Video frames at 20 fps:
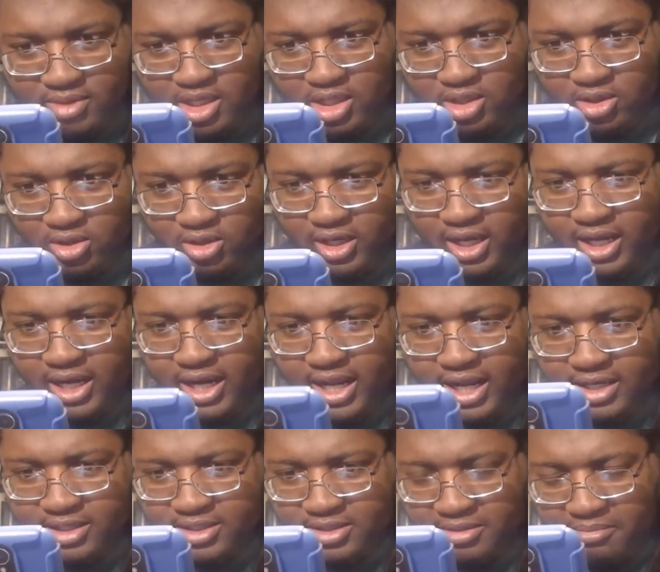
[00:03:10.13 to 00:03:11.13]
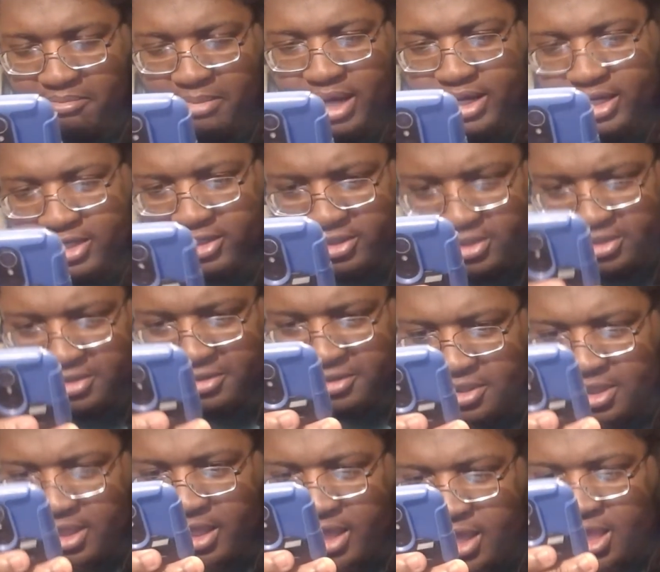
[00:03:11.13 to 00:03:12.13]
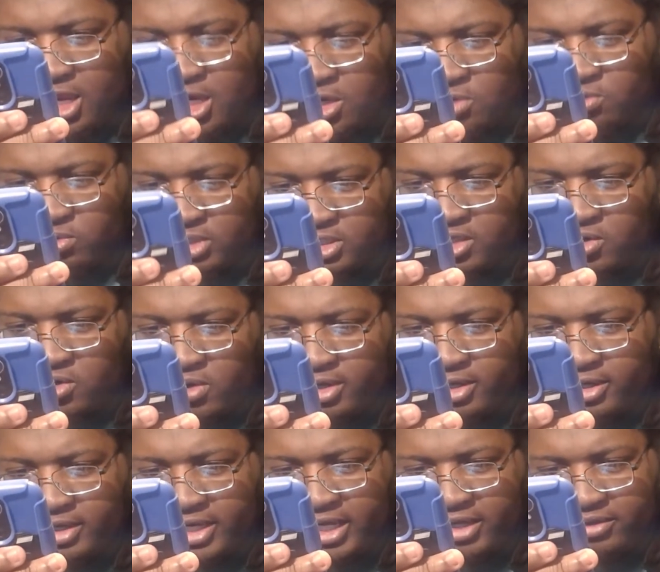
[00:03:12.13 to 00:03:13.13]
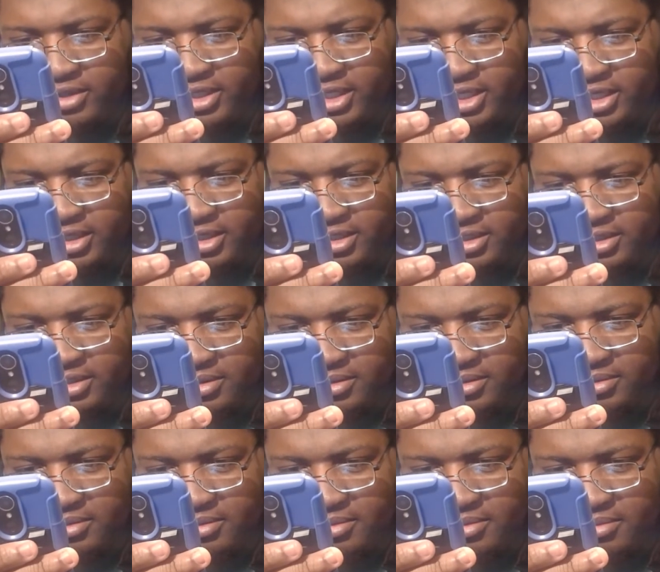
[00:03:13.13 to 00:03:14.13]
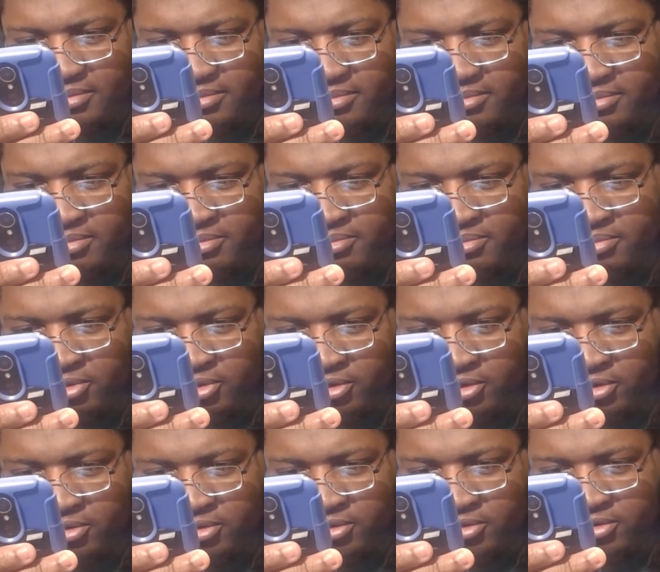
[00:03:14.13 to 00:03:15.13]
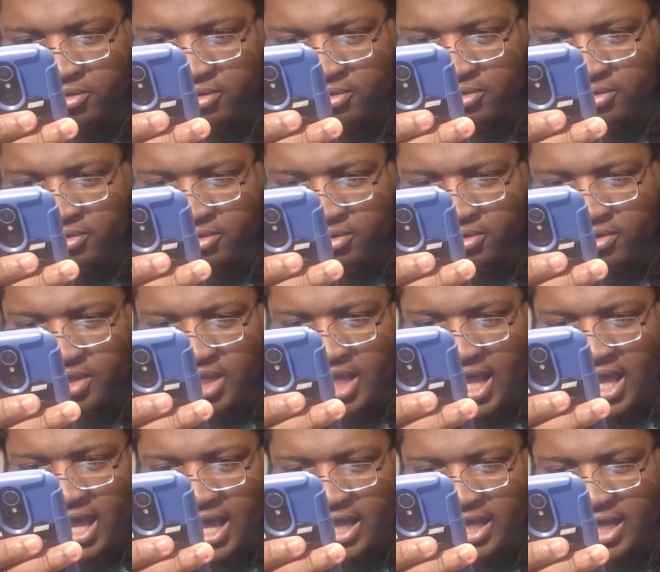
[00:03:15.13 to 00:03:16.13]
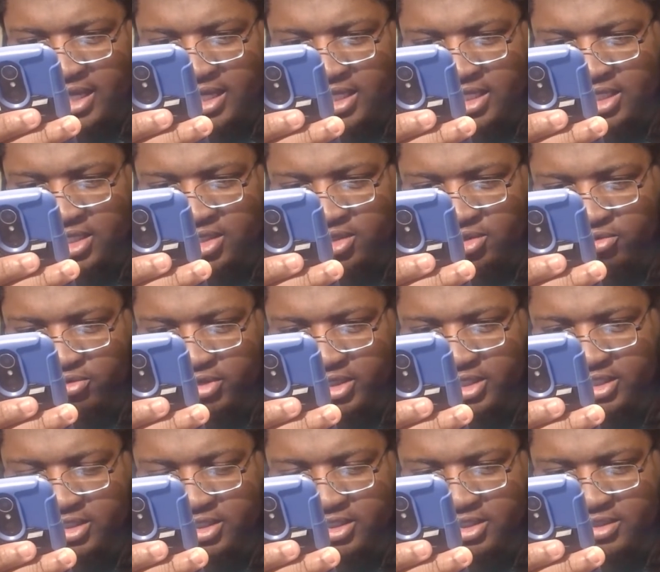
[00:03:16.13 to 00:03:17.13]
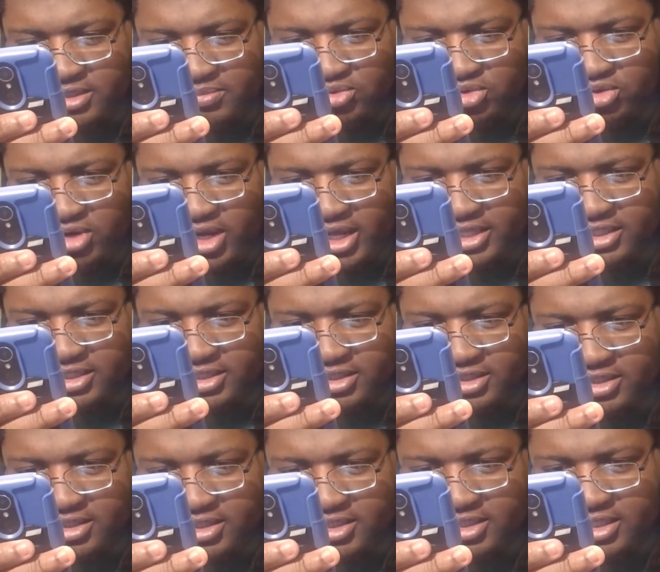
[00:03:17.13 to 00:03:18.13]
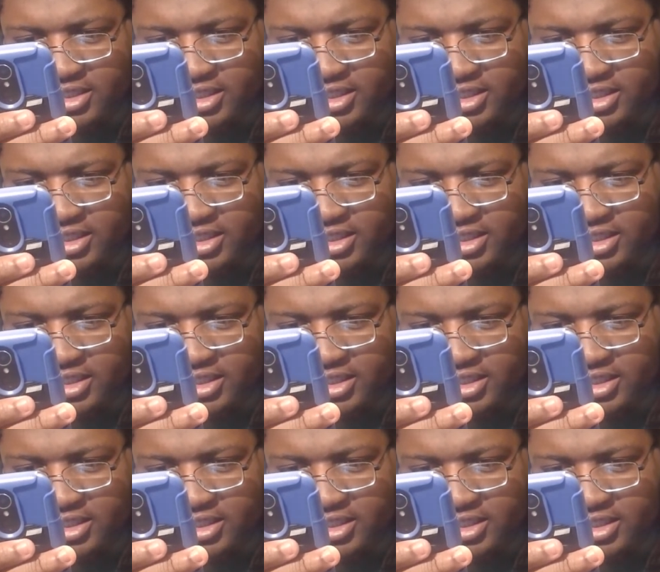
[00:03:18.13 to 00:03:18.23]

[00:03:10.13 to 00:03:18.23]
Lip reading: looking at some monitors. What's going on out there? Regis.